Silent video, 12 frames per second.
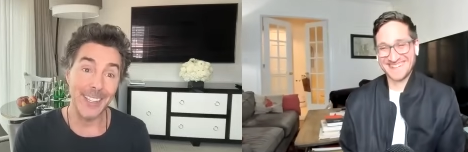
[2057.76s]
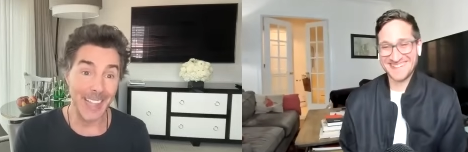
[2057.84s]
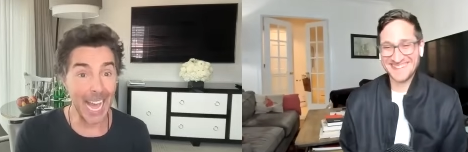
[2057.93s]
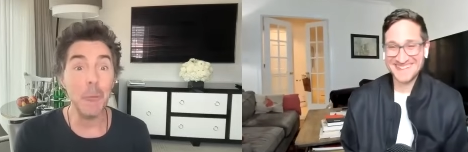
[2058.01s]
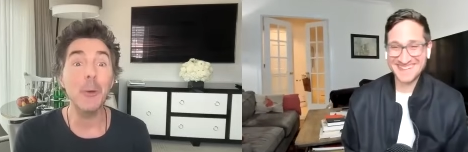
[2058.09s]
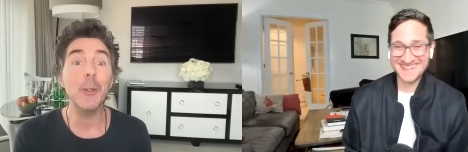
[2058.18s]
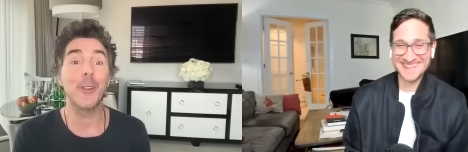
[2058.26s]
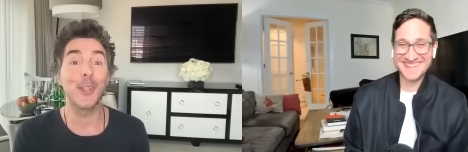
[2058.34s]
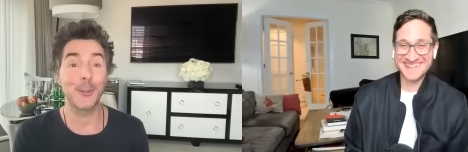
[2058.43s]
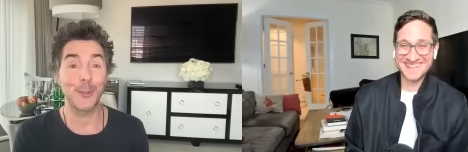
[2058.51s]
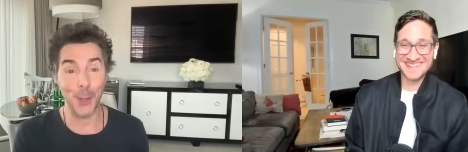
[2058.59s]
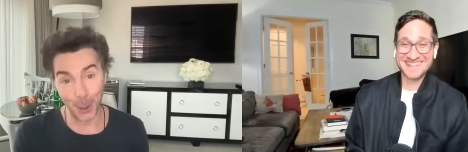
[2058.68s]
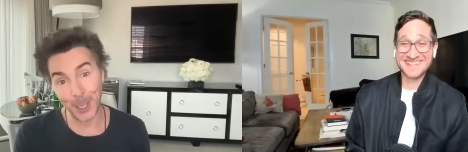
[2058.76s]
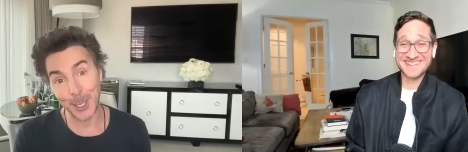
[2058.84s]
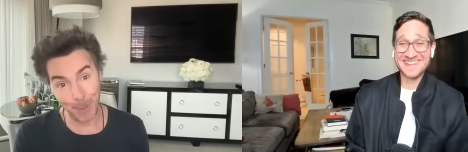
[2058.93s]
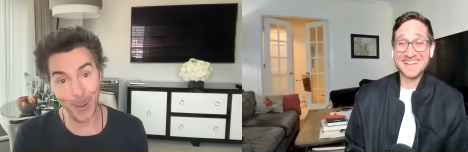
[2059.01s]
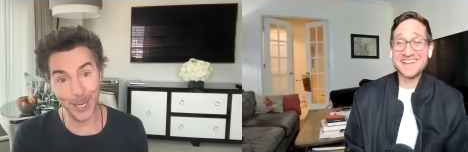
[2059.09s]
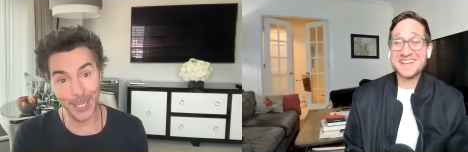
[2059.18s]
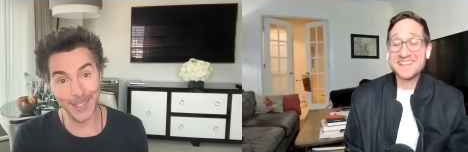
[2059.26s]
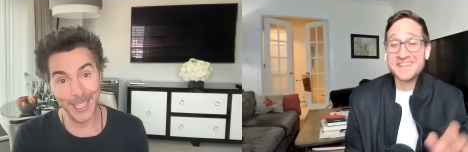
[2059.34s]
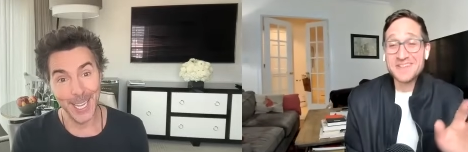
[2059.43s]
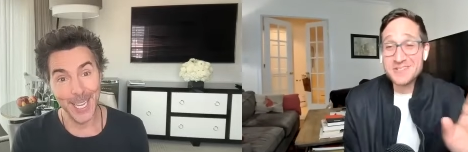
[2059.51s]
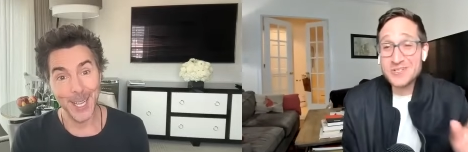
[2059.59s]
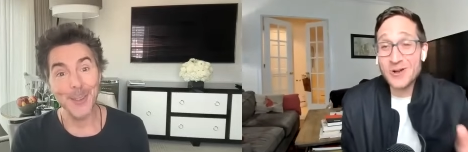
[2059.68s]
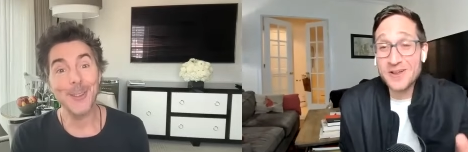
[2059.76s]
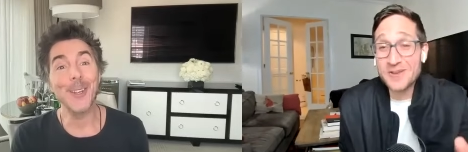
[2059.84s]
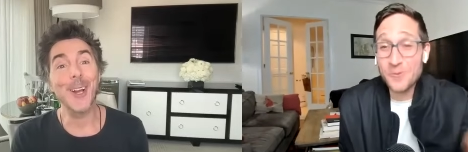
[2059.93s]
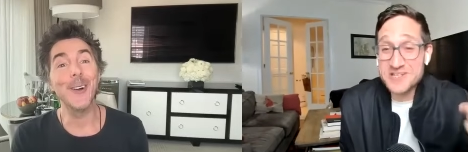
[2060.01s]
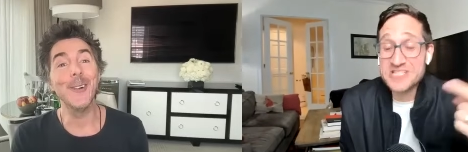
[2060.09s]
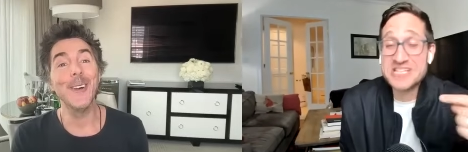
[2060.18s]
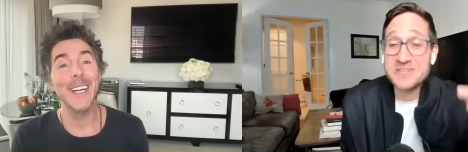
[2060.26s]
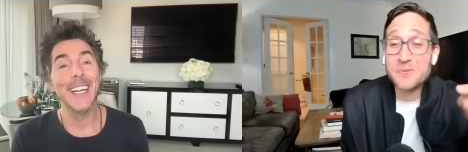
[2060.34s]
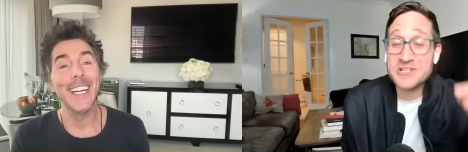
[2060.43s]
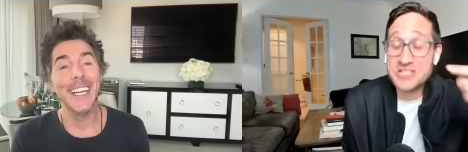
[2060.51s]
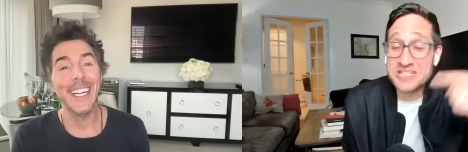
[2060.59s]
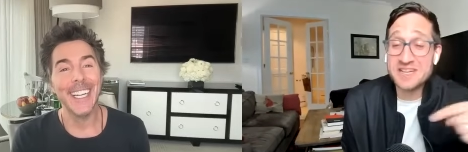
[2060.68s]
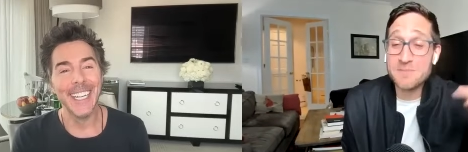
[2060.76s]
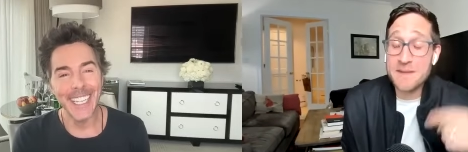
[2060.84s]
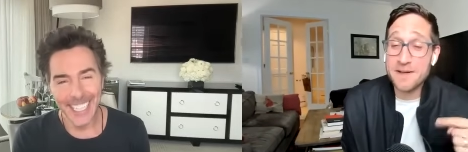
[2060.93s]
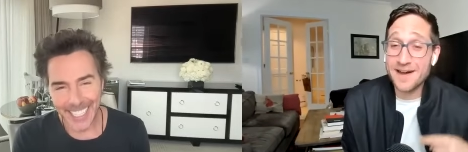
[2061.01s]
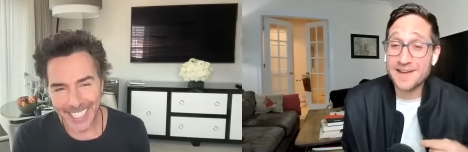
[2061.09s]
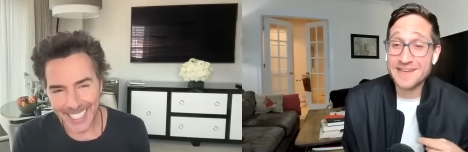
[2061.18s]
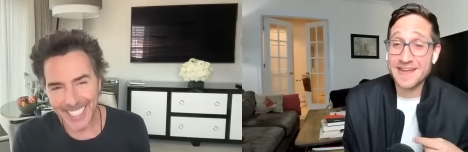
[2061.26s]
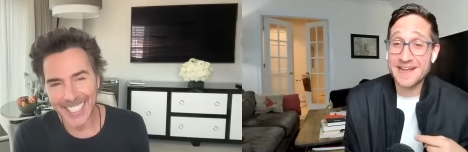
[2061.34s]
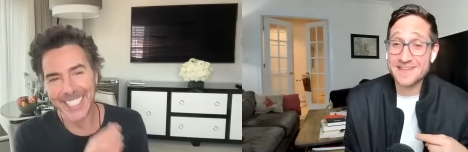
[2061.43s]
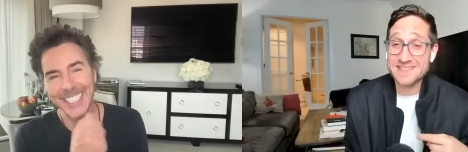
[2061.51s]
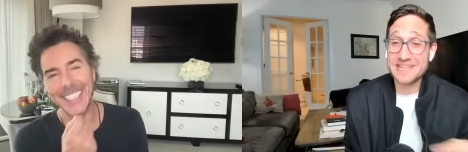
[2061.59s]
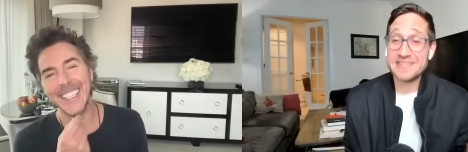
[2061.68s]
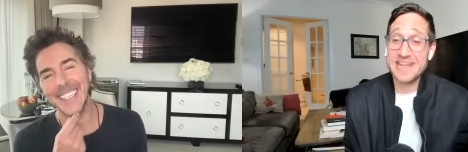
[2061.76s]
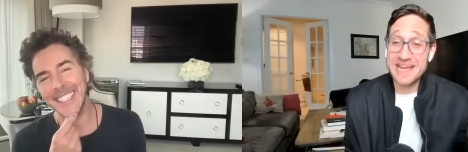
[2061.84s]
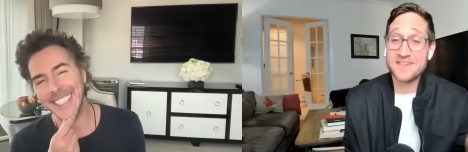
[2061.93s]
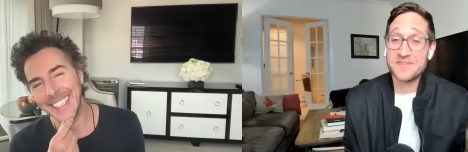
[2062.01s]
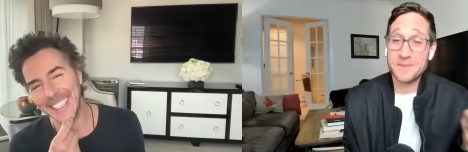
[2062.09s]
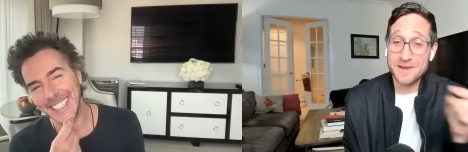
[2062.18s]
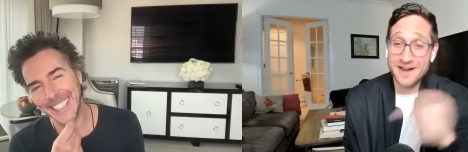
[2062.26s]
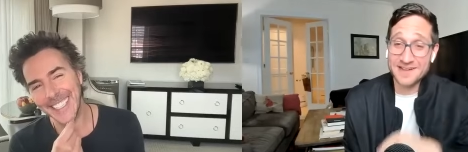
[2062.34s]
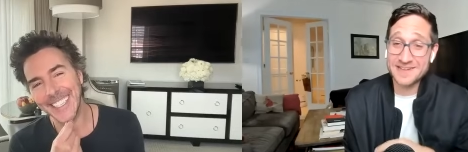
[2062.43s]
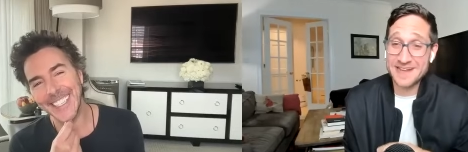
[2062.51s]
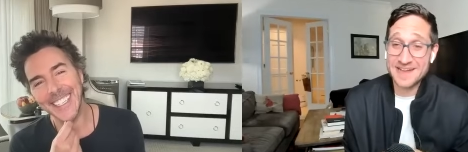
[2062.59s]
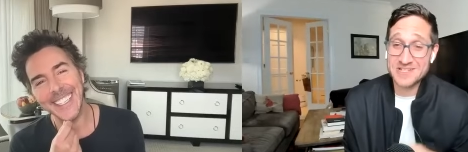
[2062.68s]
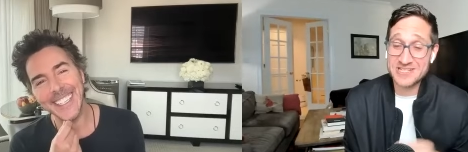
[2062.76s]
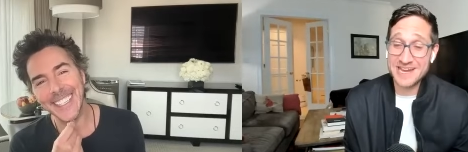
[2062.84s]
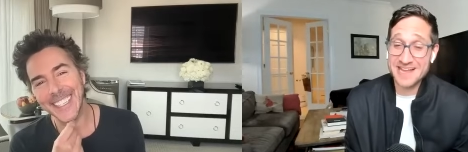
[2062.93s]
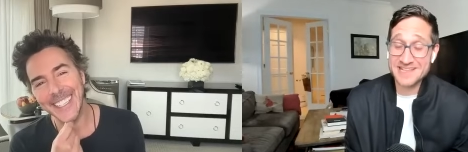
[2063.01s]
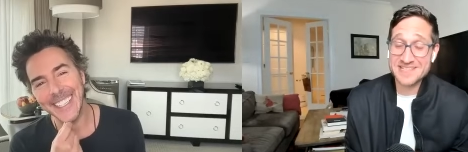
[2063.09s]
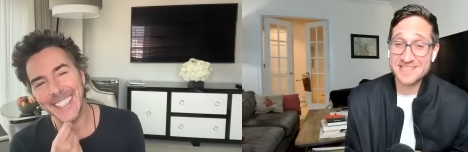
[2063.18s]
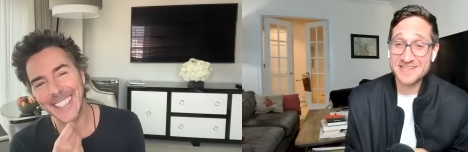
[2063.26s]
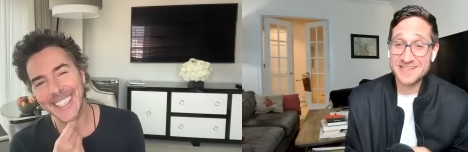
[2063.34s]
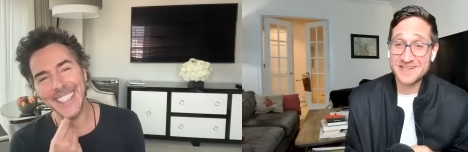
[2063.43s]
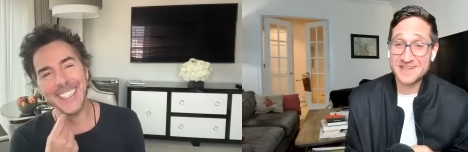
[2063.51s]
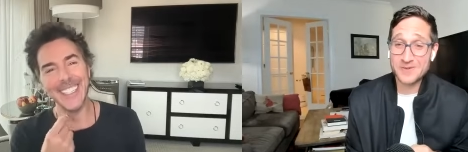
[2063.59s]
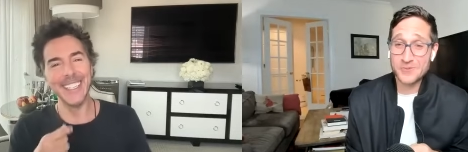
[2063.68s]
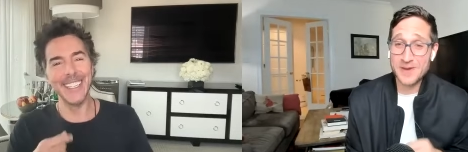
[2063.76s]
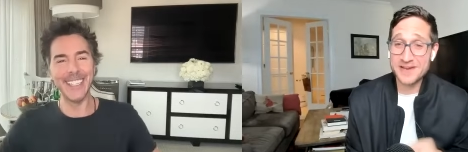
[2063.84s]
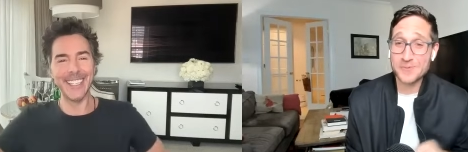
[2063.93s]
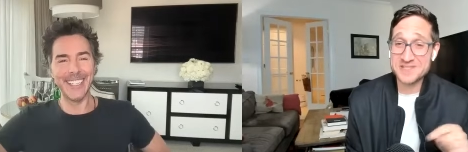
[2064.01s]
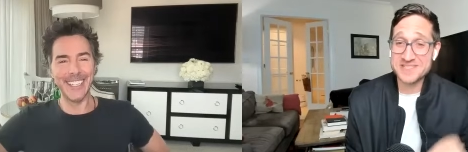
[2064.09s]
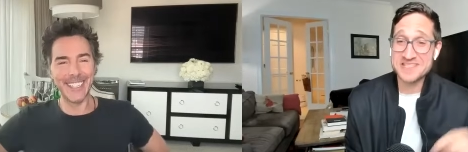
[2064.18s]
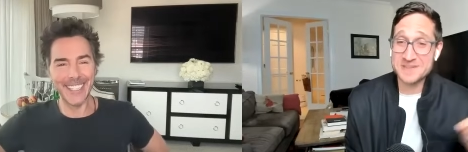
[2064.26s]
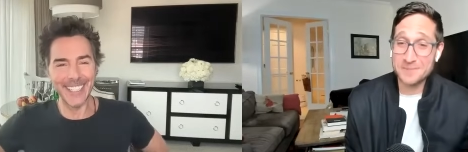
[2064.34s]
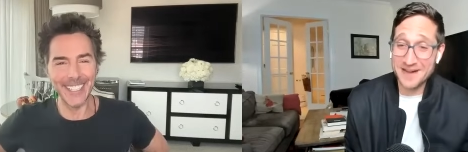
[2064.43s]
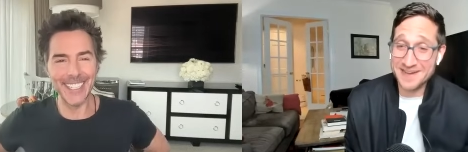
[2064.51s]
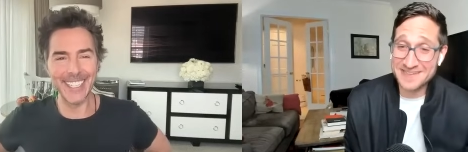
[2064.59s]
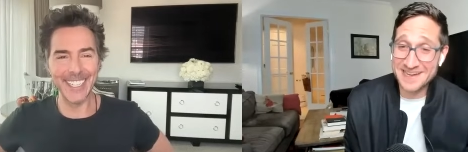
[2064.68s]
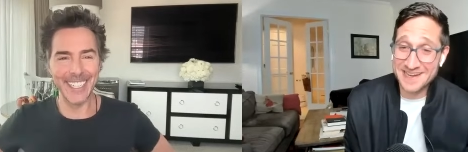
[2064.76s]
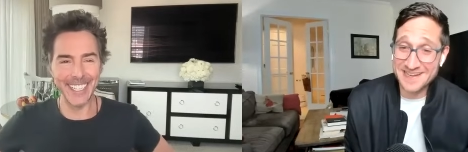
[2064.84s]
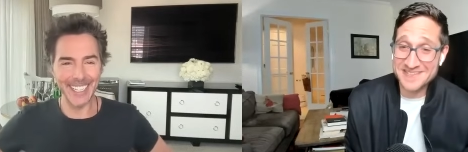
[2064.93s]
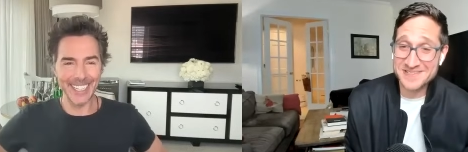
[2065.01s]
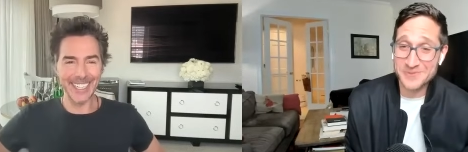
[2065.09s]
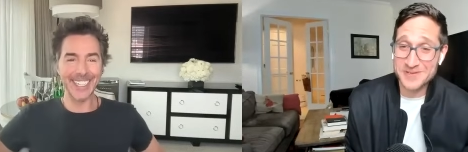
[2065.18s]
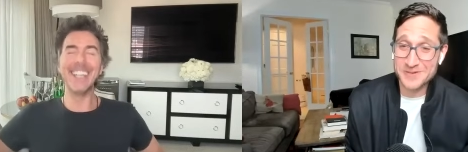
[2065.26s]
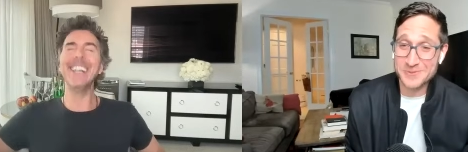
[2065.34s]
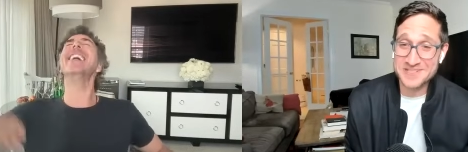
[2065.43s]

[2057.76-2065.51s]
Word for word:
Speaker 1: That was the starting point.
Speaker 2: Shawn, so, when she when she did my podcast, at the end of the podcast, she asked, "Wait, was this a podcast? What did